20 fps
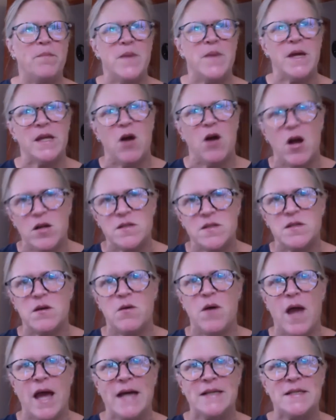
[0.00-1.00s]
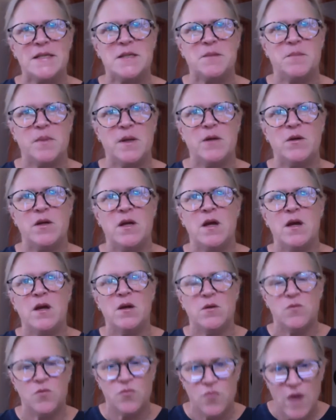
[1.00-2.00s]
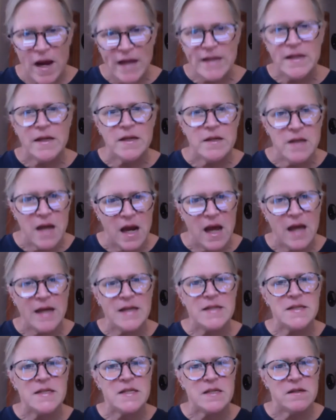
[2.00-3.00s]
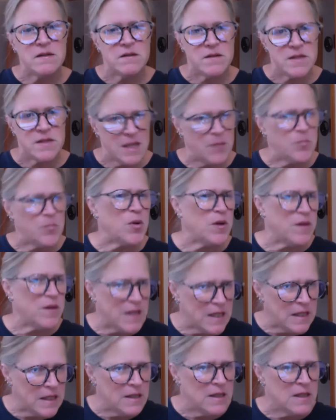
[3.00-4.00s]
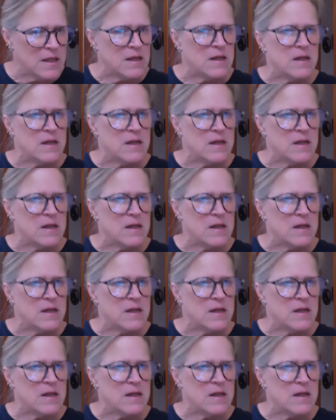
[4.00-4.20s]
It also has to be recognized separately